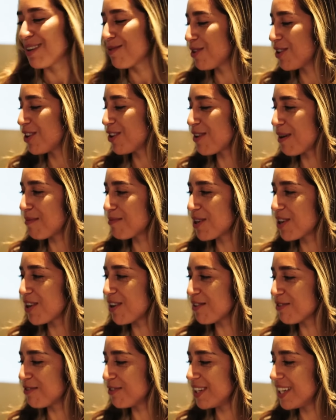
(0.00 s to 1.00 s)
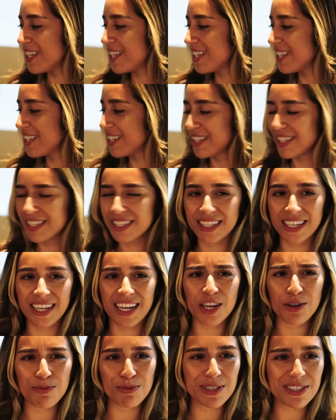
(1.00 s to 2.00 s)
I'm going to grab my coffee.
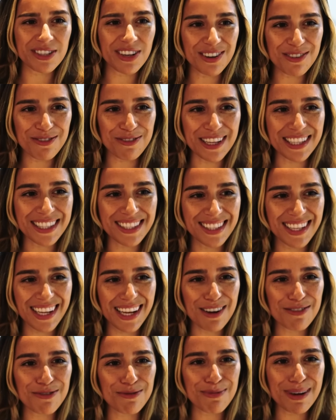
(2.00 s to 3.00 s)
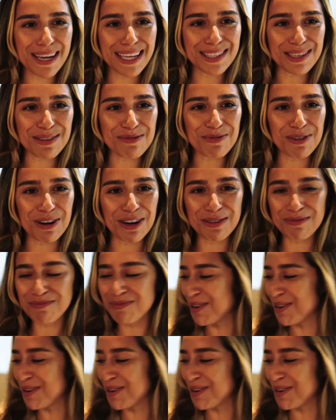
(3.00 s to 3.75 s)
I hope he's not offended I haven't made him one,